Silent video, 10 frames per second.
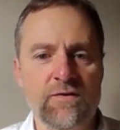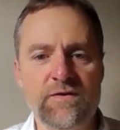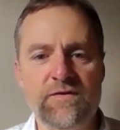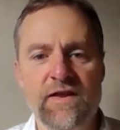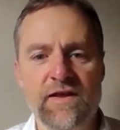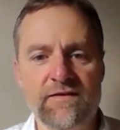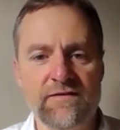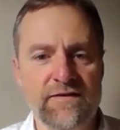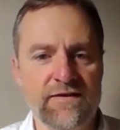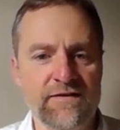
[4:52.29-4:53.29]
We do
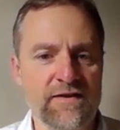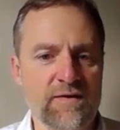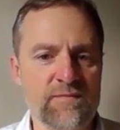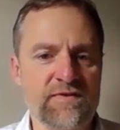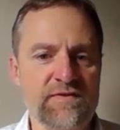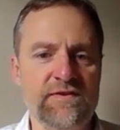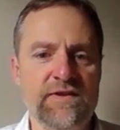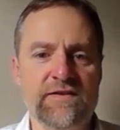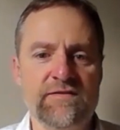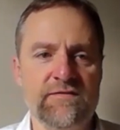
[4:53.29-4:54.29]
that 10 times because it
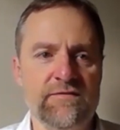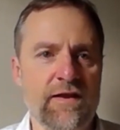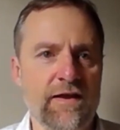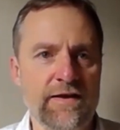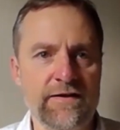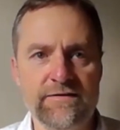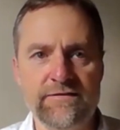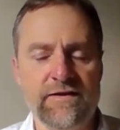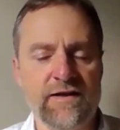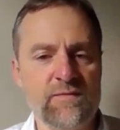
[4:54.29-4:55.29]
takes
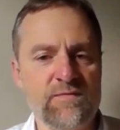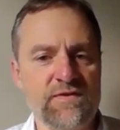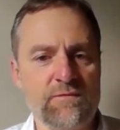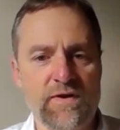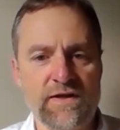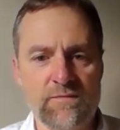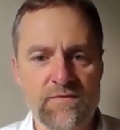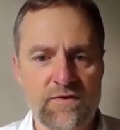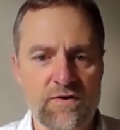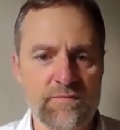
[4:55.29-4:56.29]
9 times to wake
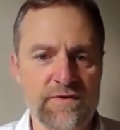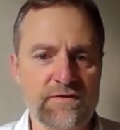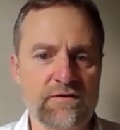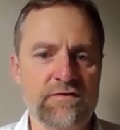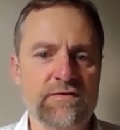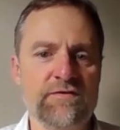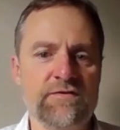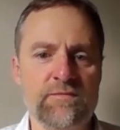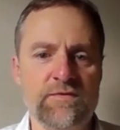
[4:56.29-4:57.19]
up the calming nervous system.